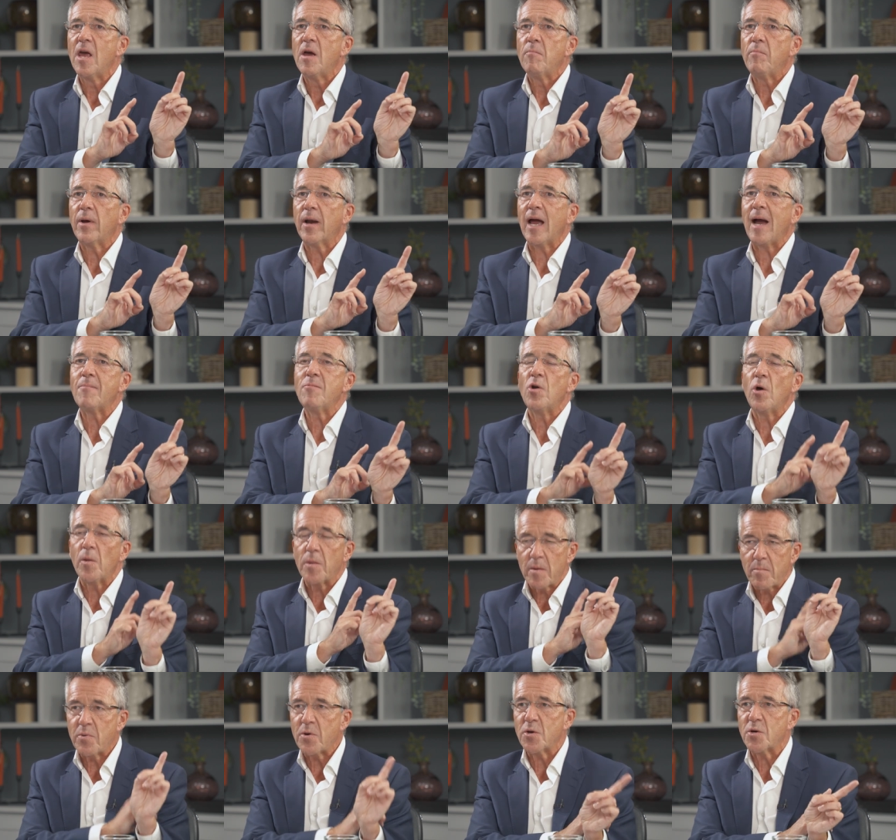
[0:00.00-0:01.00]
but I'm not
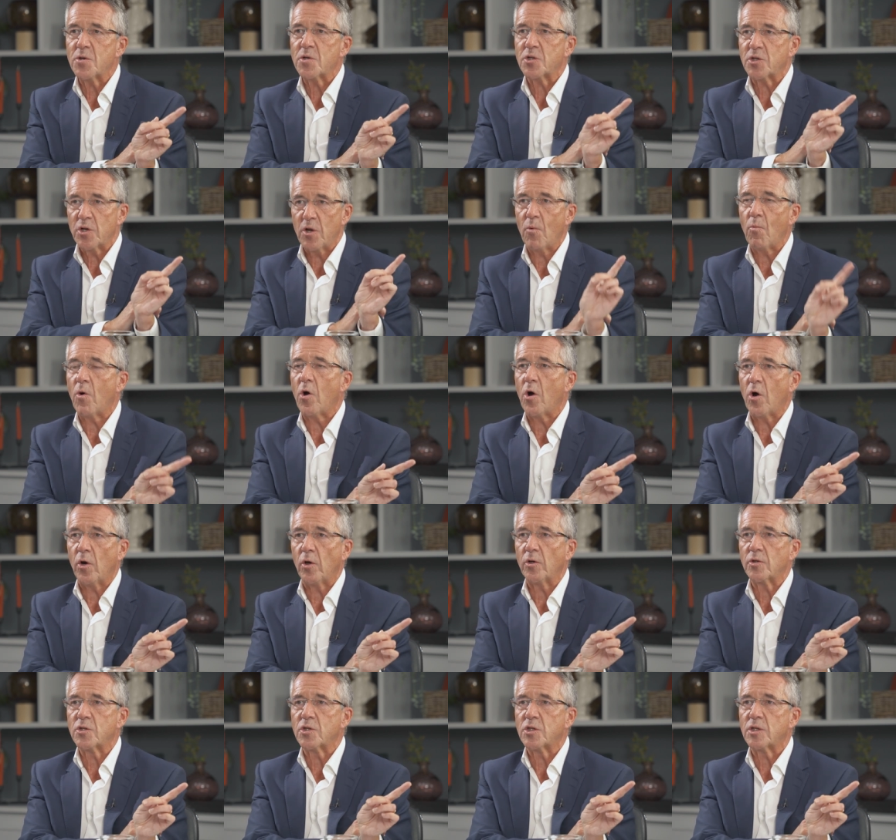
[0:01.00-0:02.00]
the person I
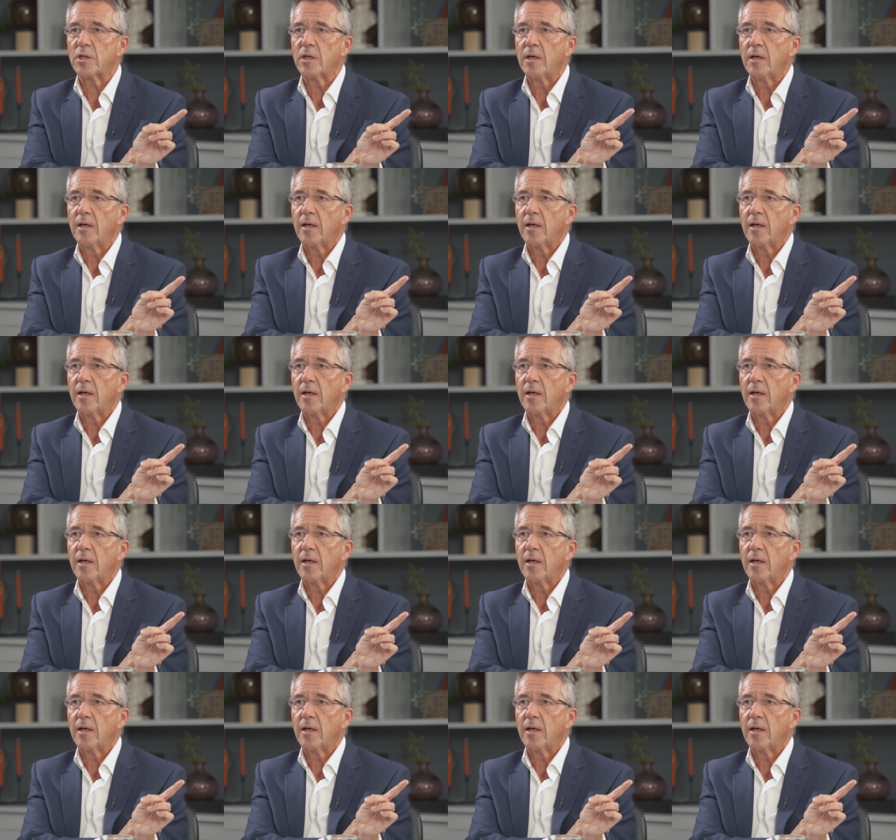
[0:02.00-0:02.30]
was